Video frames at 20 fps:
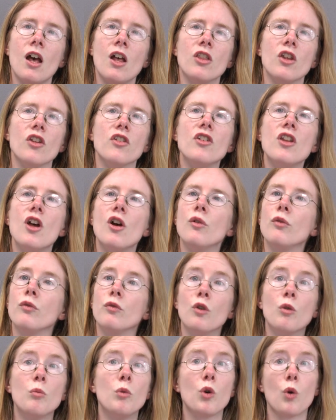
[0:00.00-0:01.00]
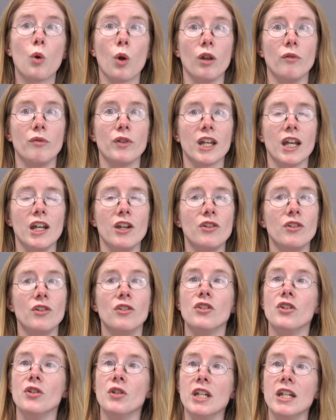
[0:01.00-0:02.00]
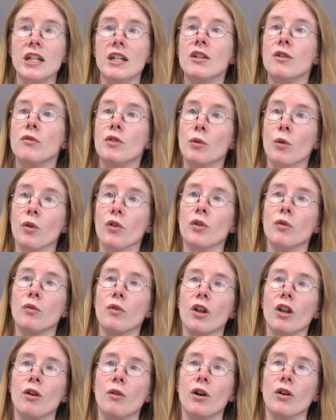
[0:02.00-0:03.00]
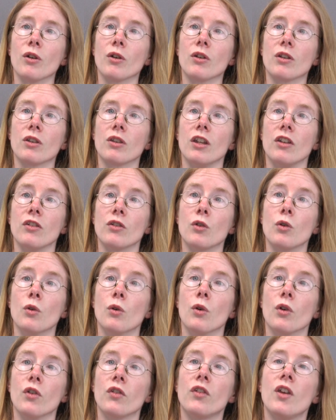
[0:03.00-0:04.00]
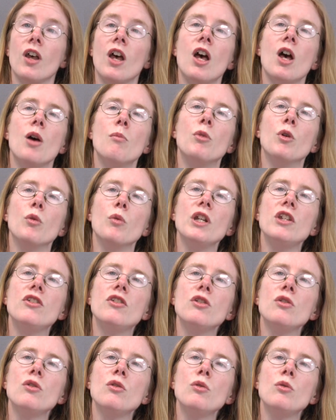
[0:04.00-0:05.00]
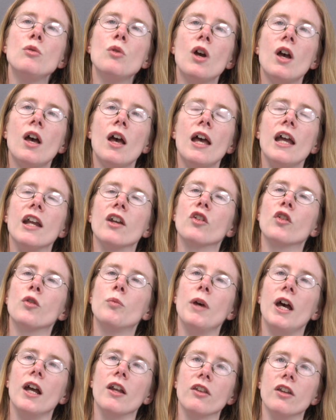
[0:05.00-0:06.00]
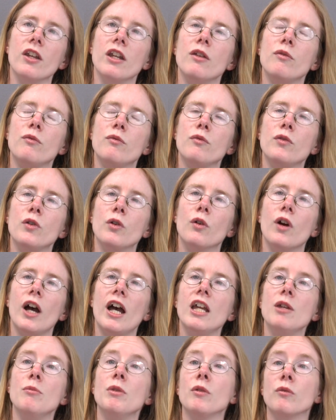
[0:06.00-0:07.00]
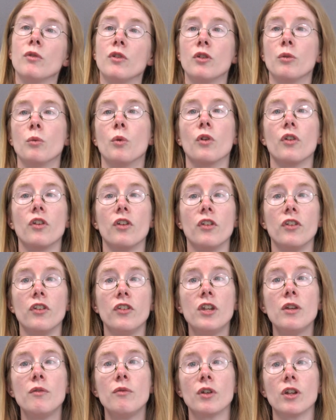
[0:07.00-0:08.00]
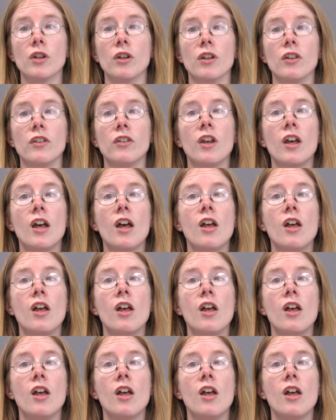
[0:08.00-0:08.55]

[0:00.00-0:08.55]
There's no formal qualifications you need if you want to follow this course, but we do expect that if you're aiming towards the certificate,